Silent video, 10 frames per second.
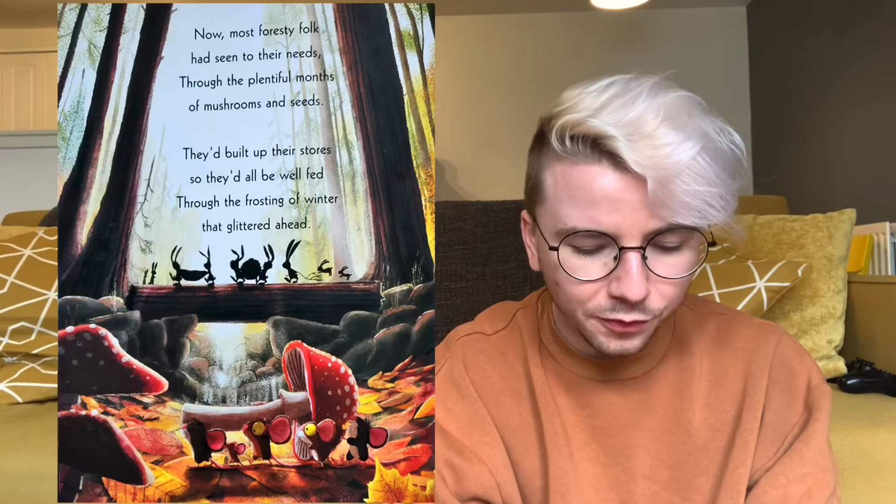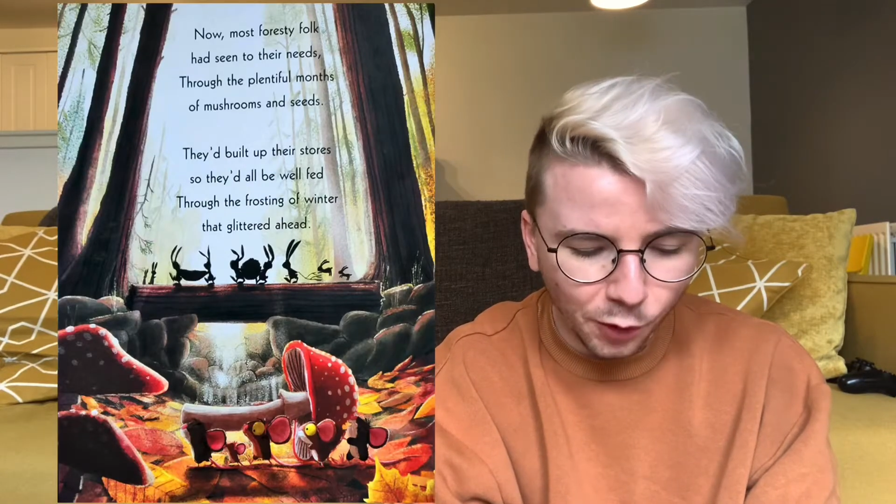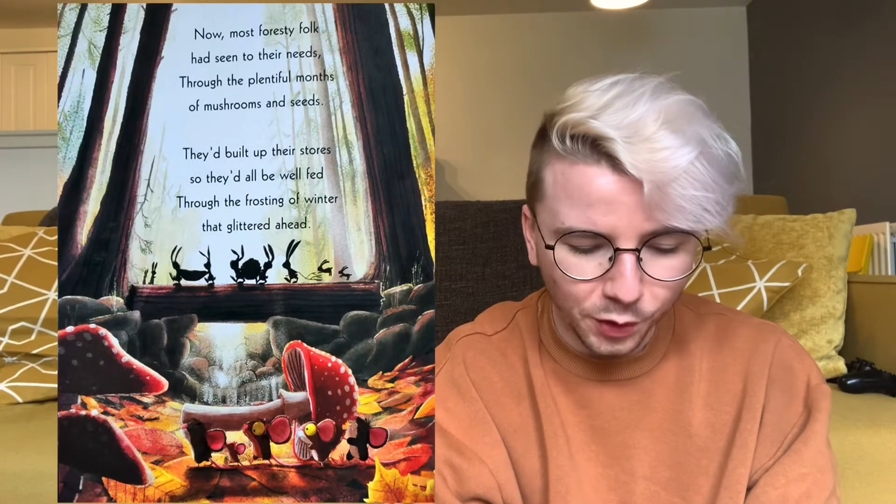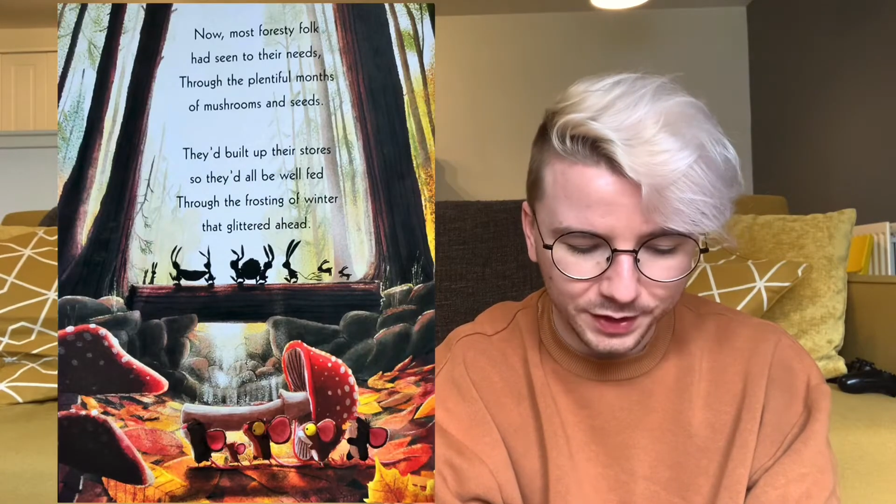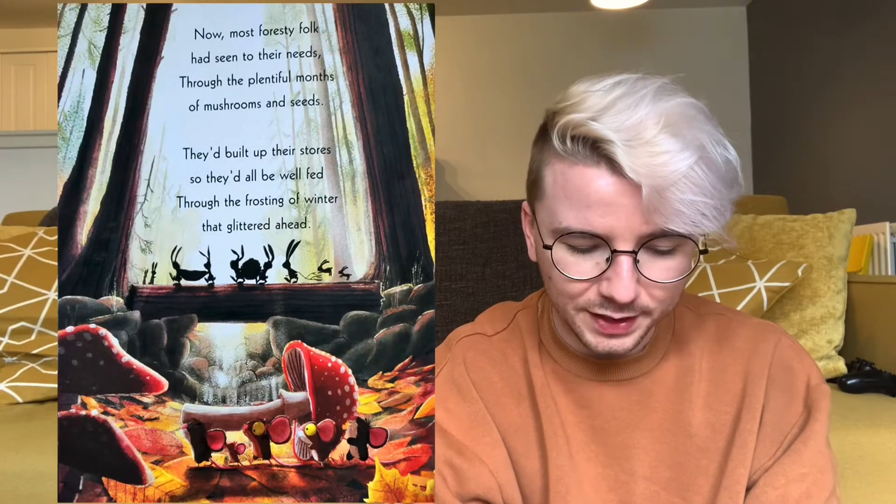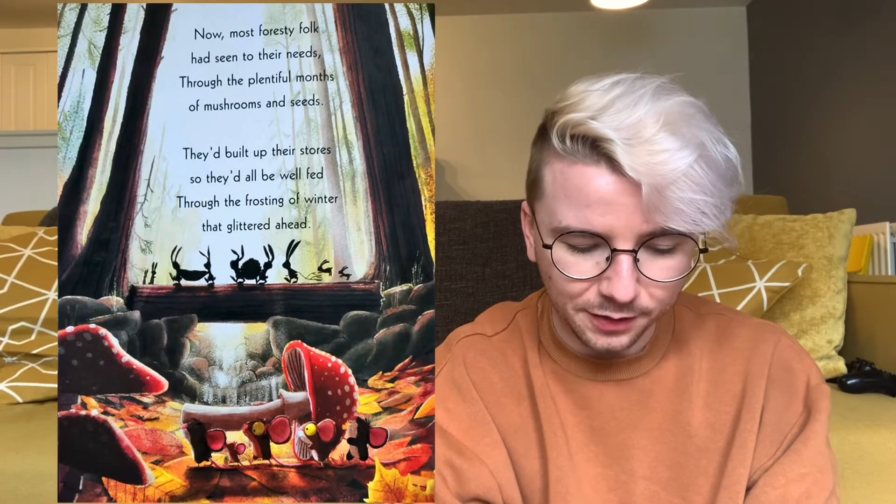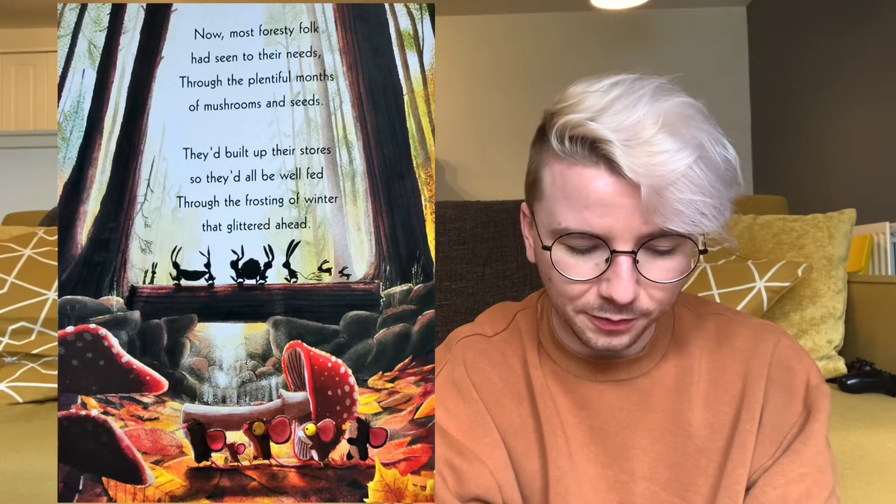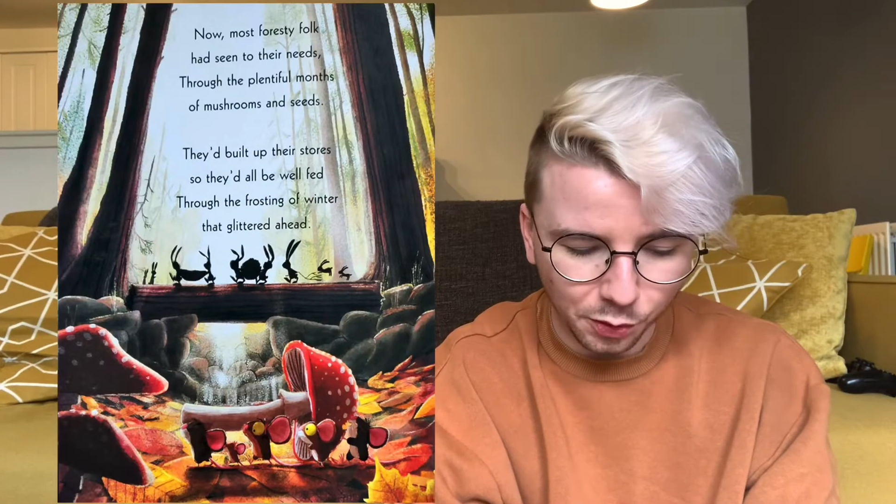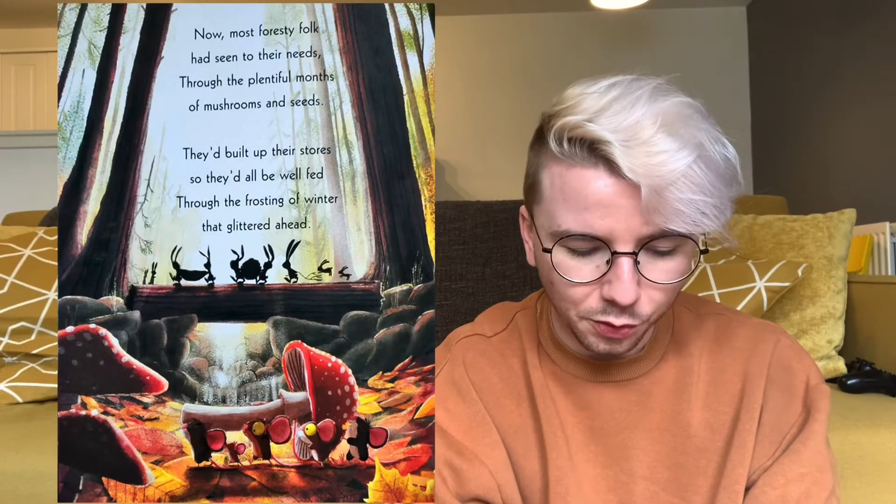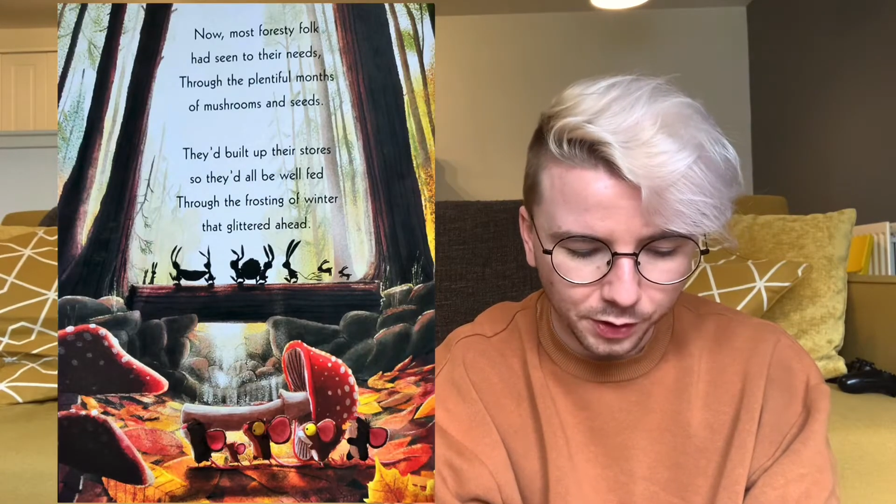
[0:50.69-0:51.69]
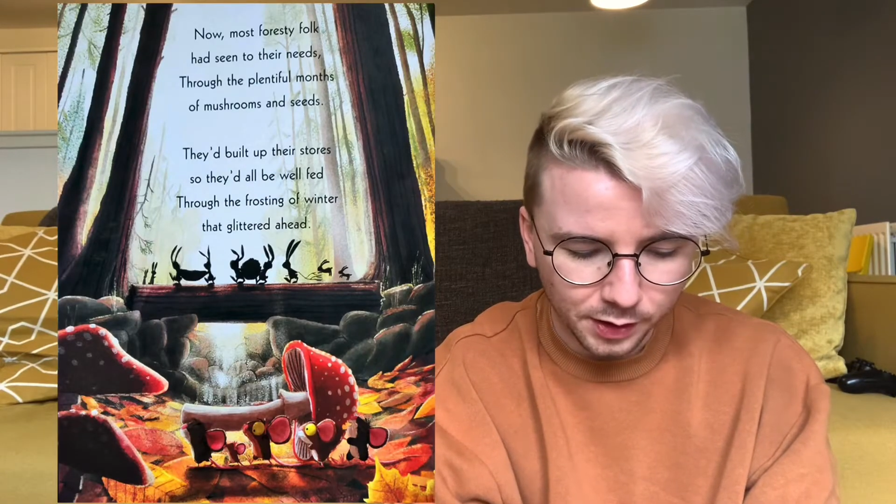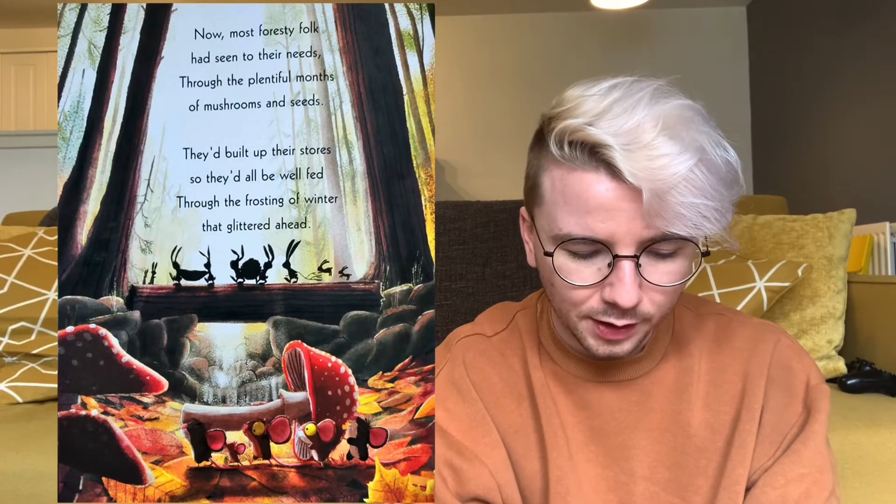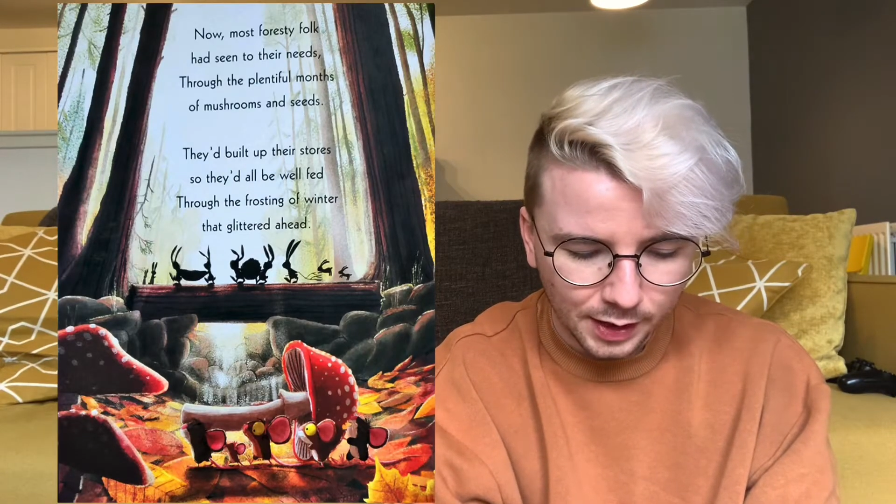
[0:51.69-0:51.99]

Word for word: foresty folk